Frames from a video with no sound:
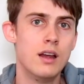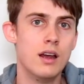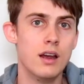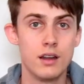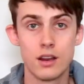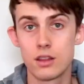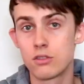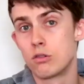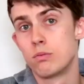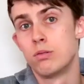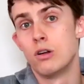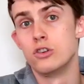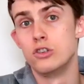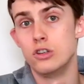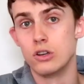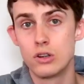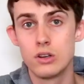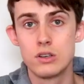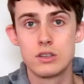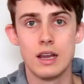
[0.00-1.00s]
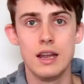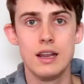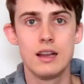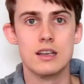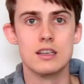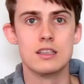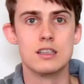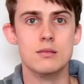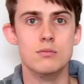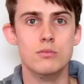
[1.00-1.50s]
Another approach you could take
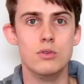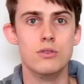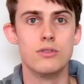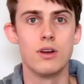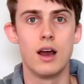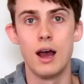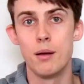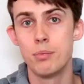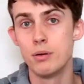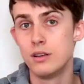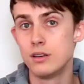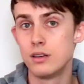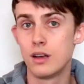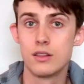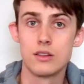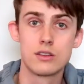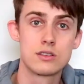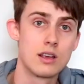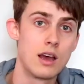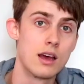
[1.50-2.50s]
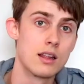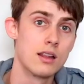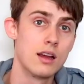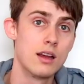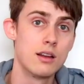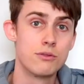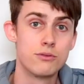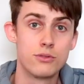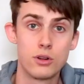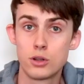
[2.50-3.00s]
is to move up and down the
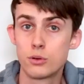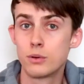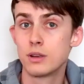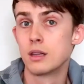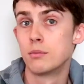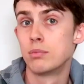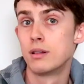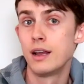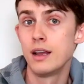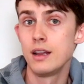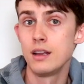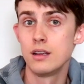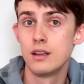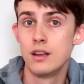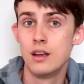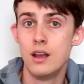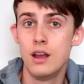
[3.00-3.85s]
sideline following the play,